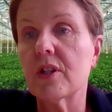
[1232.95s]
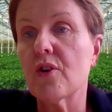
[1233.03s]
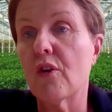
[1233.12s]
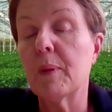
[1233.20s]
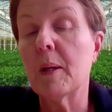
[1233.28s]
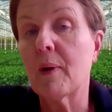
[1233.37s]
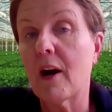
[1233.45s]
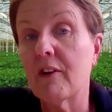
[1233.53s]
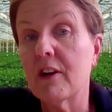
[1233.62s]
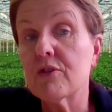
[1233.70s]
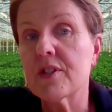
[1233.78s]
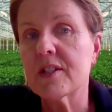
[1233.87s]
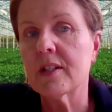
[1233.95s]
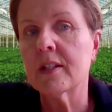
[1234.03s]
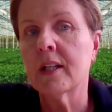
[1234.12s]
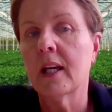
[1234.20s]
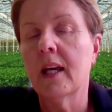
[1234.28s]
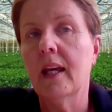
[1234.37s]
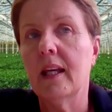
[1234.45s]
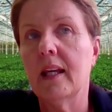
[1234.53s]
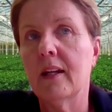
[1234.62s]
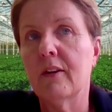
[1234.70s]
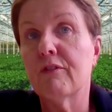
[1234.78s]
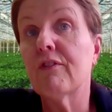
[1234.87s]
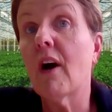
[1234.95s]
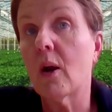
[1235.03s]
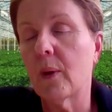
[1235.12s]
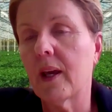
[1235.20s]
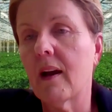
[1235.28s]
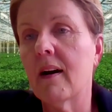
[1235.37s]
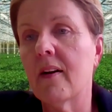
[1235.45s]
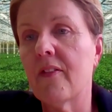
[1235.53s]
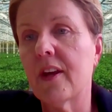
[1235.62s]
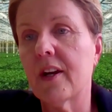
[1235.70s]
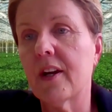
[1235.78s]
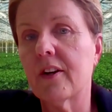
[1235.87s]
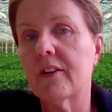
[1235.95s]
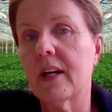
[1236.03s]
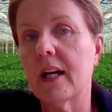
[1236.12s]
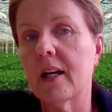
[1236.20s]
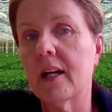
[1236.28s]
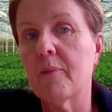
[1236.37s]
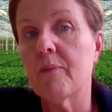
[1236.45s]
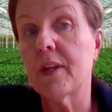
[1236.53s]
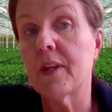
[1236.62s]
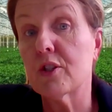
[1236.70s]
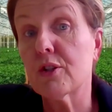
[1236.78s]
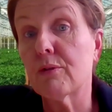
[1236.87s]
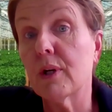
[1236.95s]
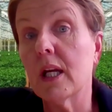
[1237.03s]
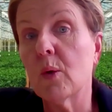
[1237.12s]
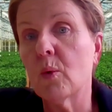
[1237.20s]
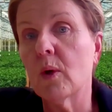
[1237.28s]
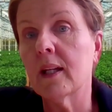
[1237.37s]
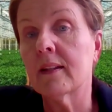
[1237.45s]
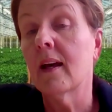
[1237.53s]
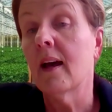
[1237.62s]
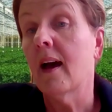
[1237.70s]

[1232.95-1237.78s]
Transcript: So if people are interested in following on their degree with